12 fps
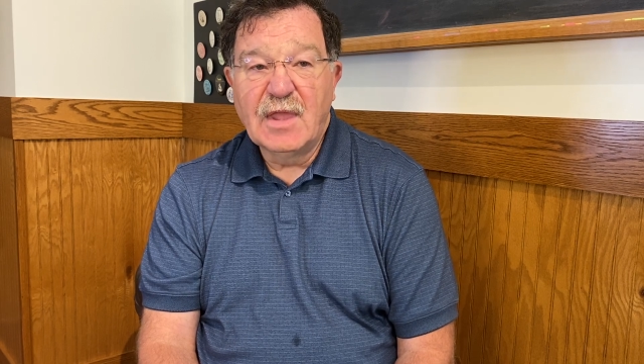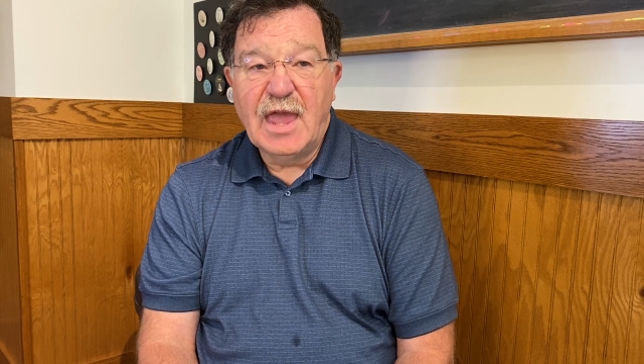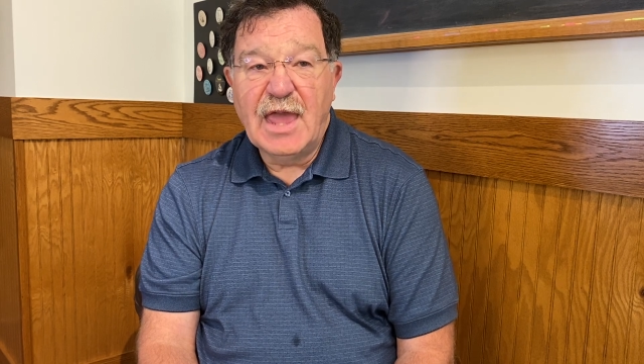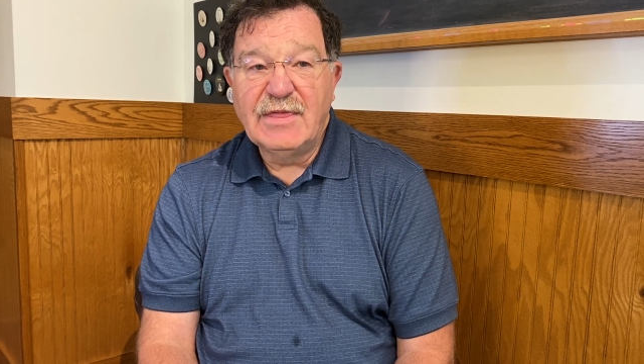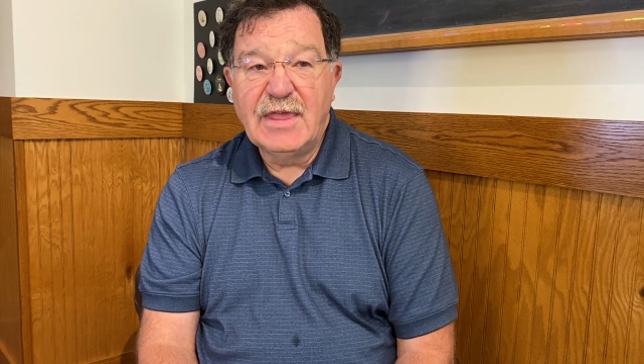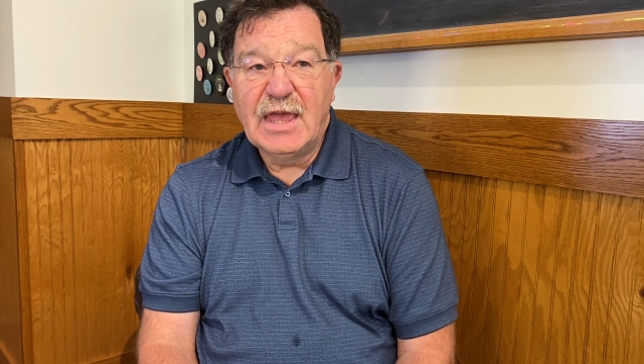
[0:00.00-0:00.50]

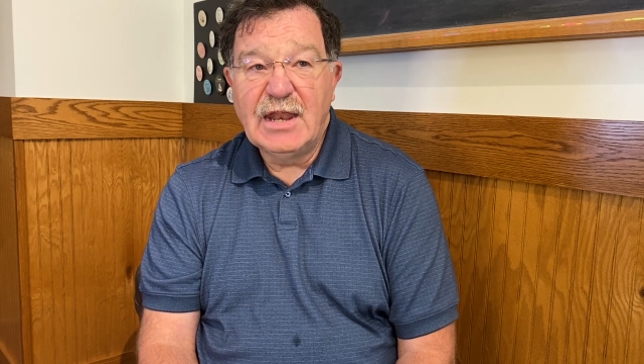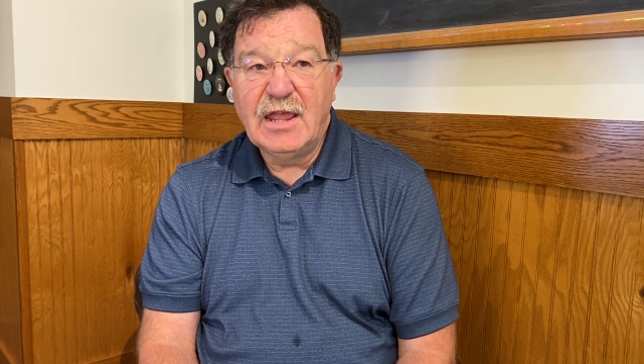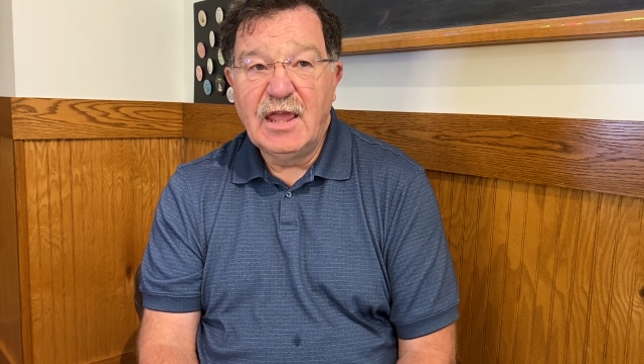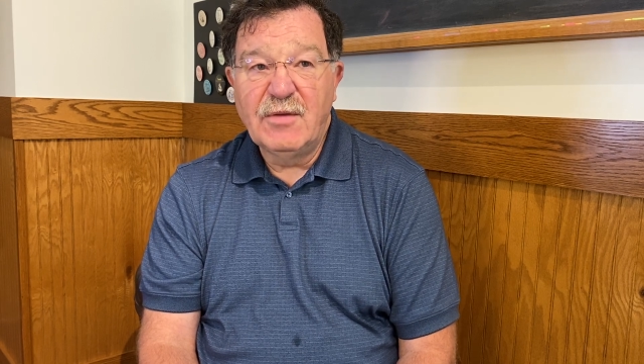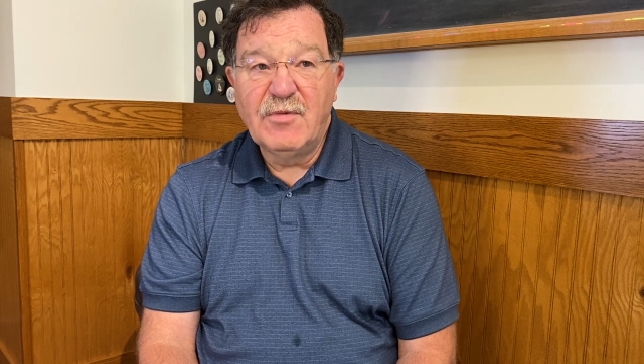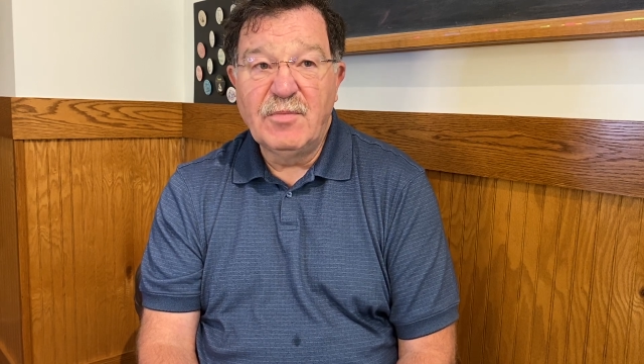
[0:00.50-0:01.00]
And then
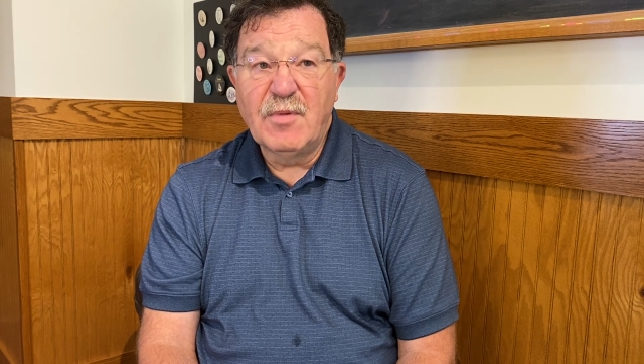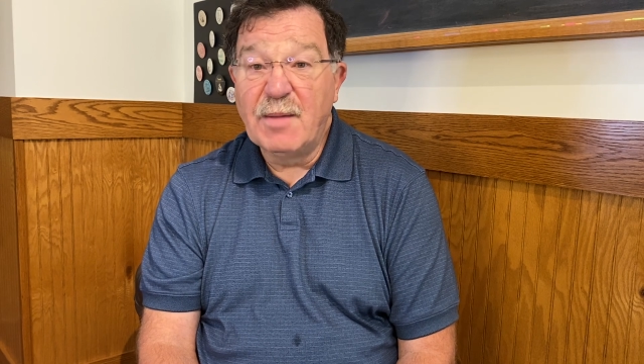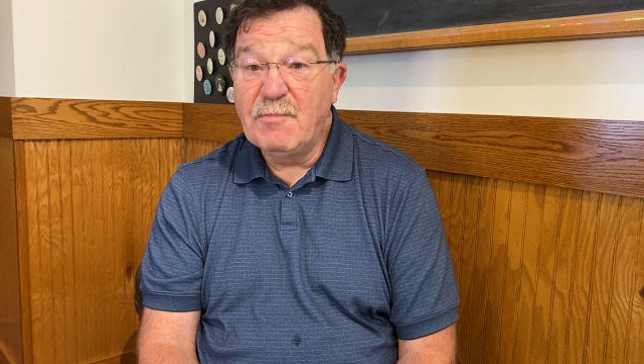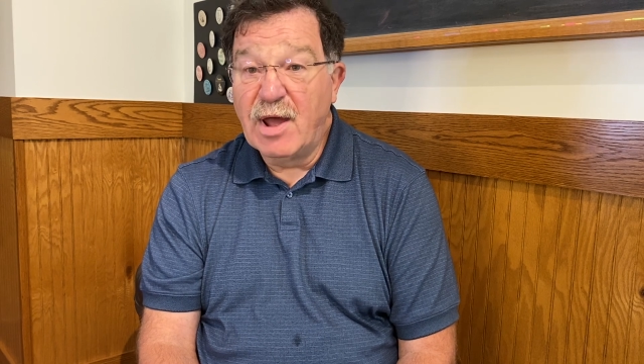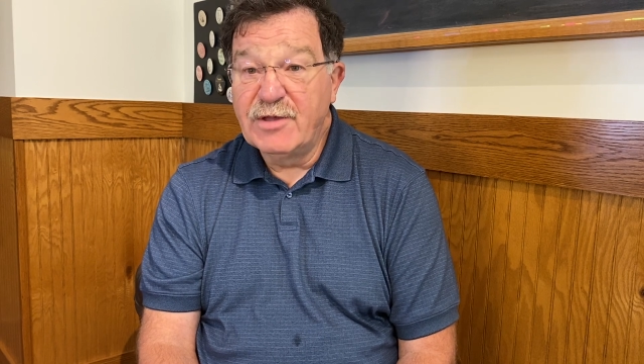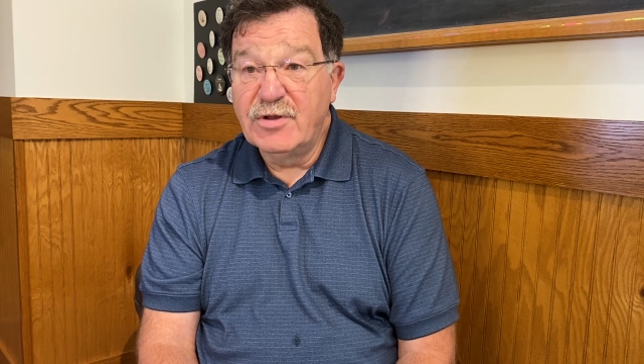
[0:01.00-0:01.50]
him and my
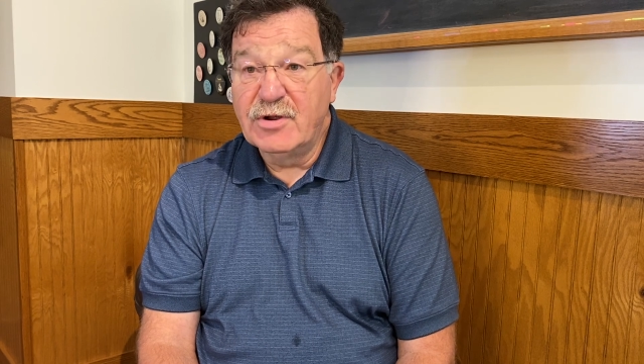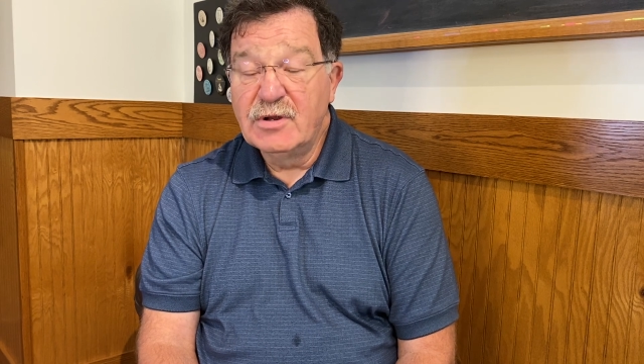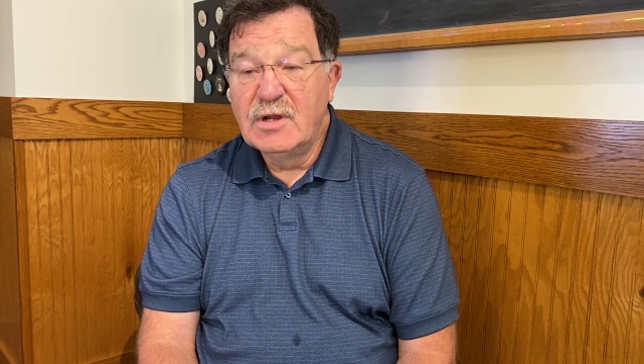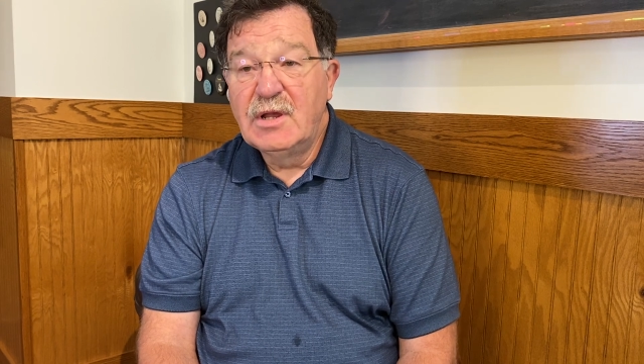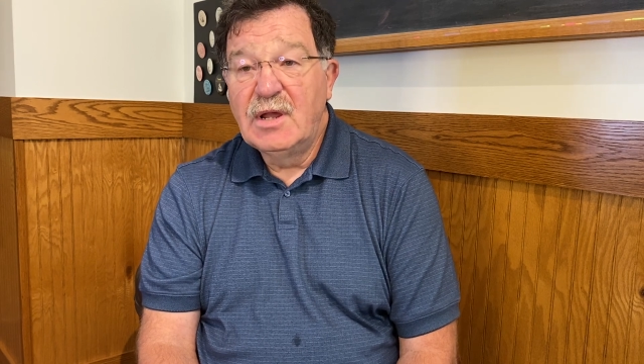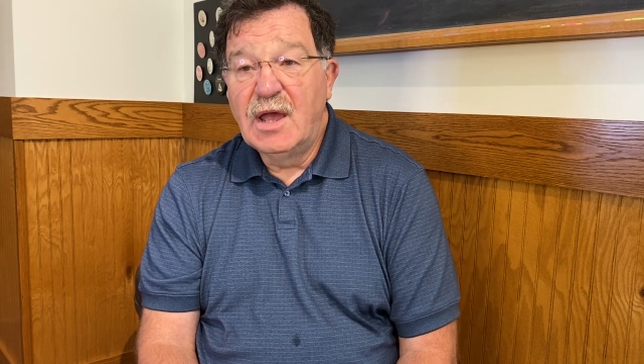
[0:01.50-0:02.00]
mother
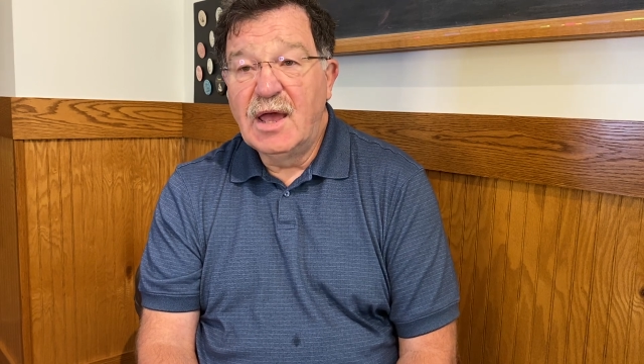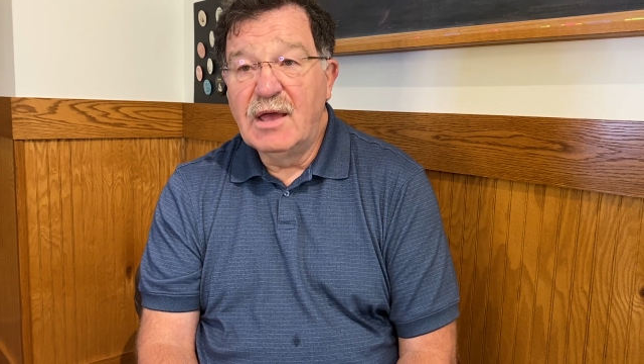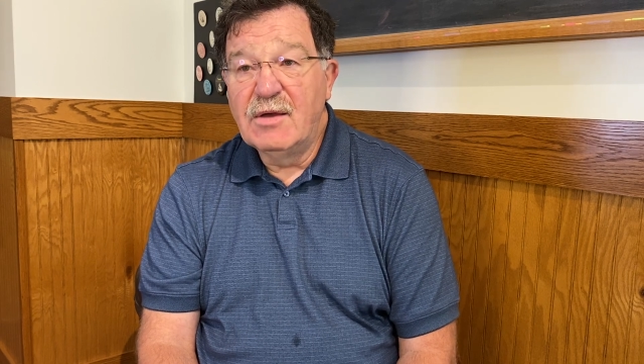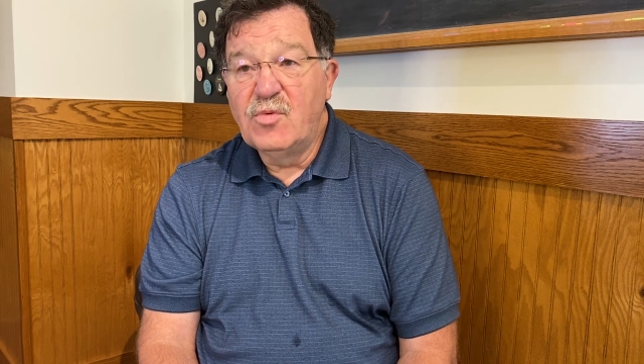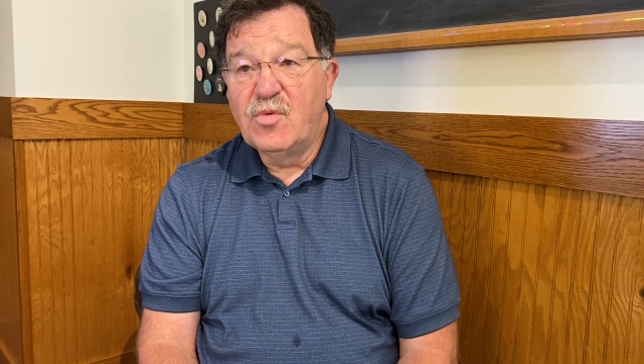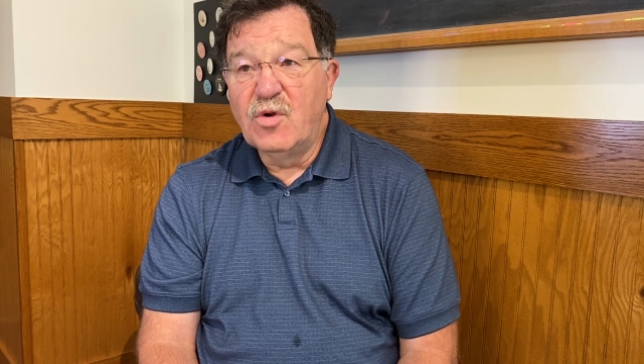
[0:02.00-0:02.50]

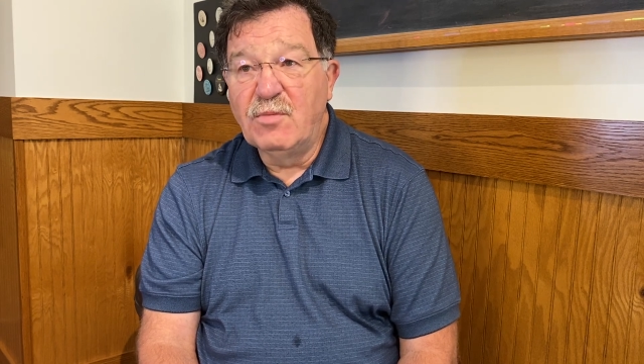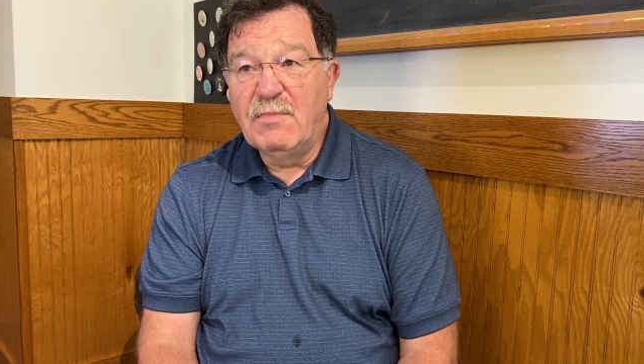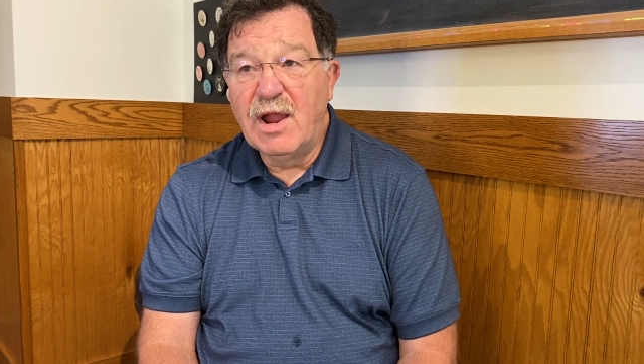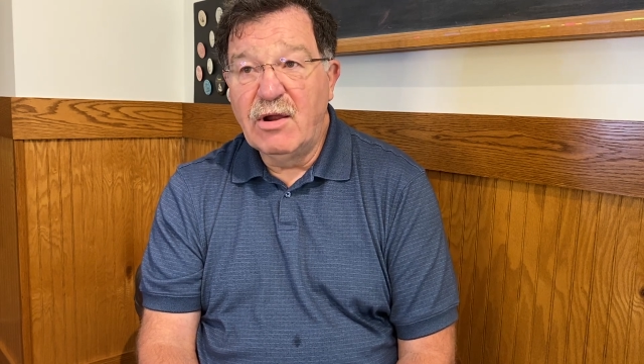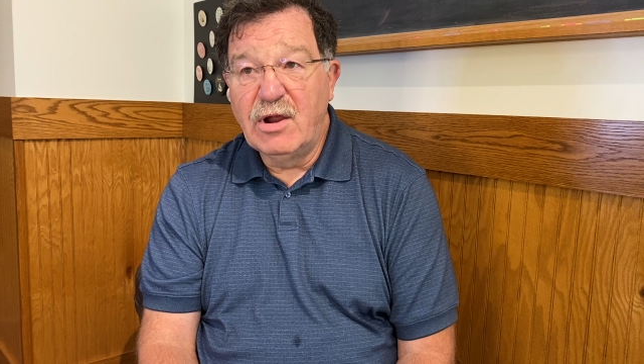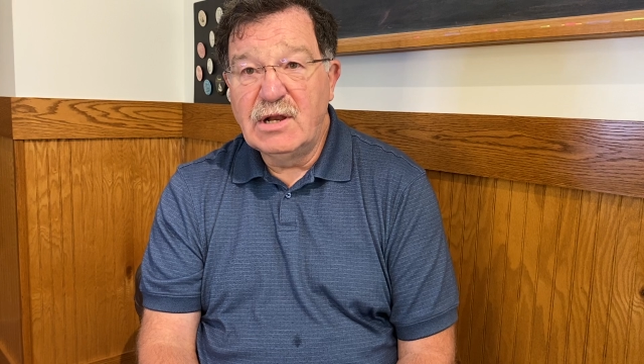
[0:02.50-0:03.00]
were
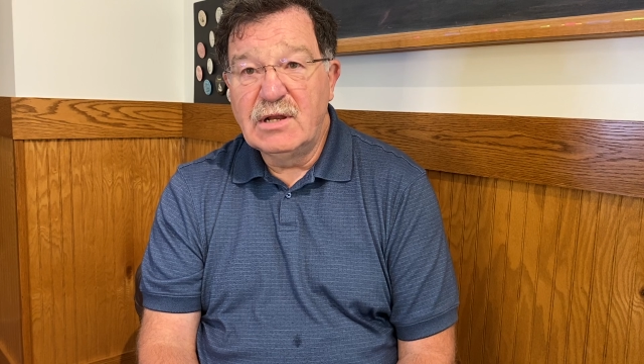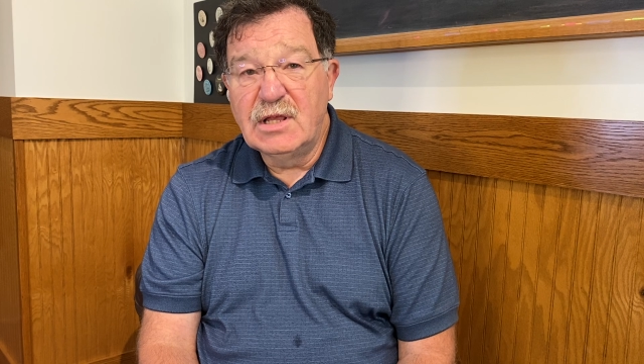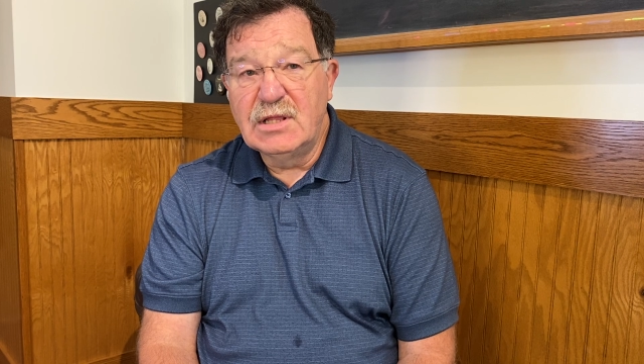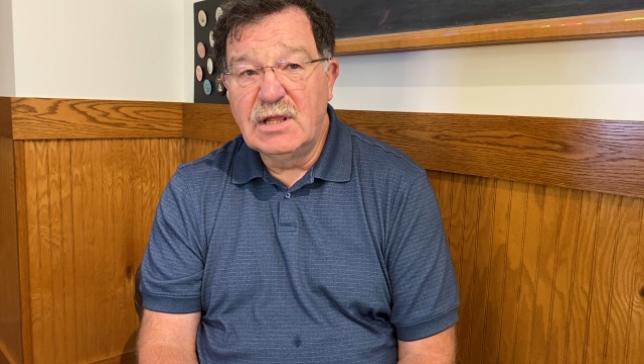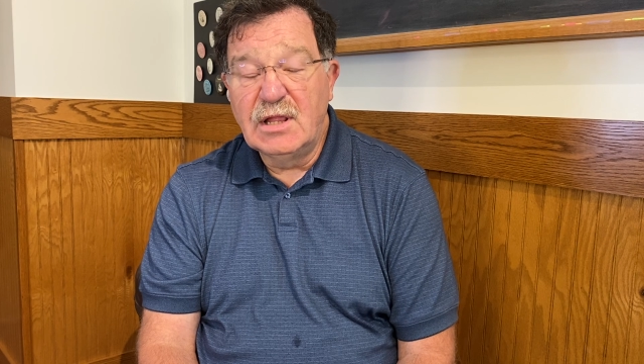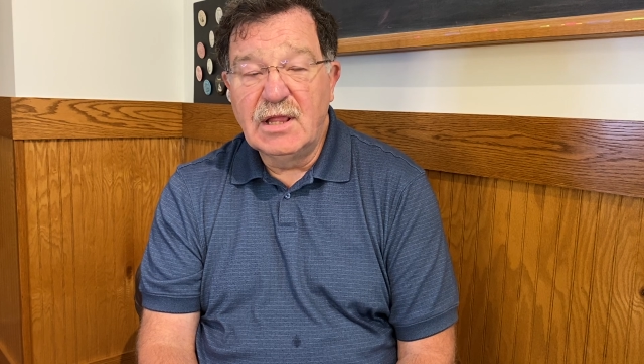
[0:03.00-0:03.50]
married
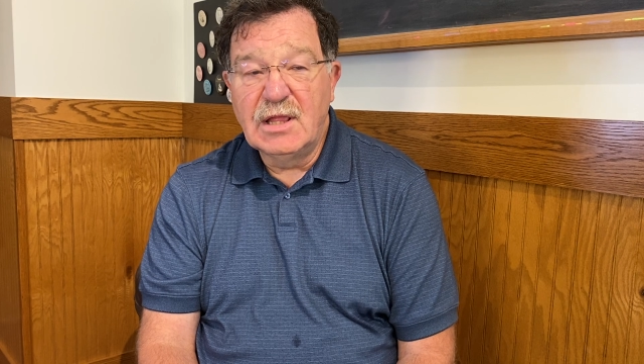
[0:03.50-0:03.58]
in